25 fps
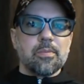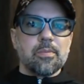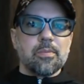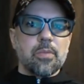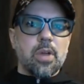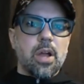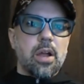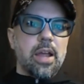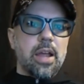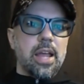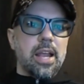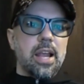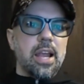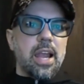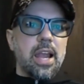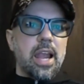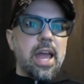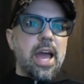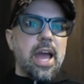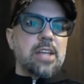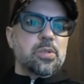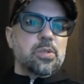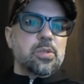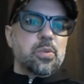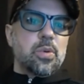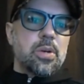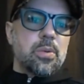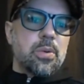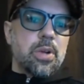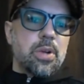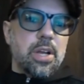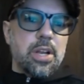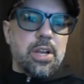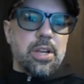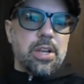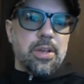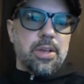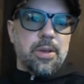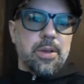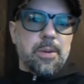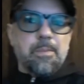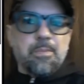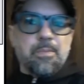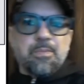All right, last one we're going to do.